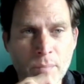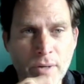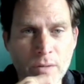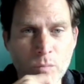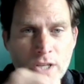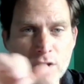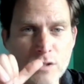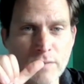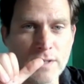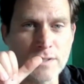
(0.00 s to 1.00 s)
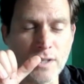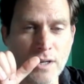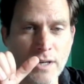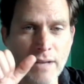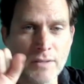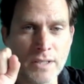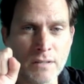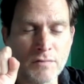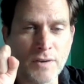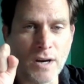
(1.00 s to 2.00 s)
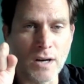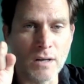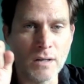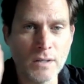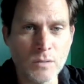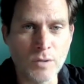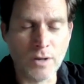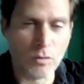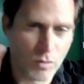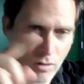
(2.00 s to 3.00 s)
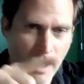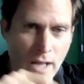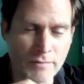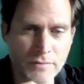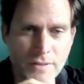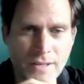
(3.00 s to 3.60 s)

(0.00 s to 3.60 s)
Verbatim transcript: but each of us are having an affair with our real life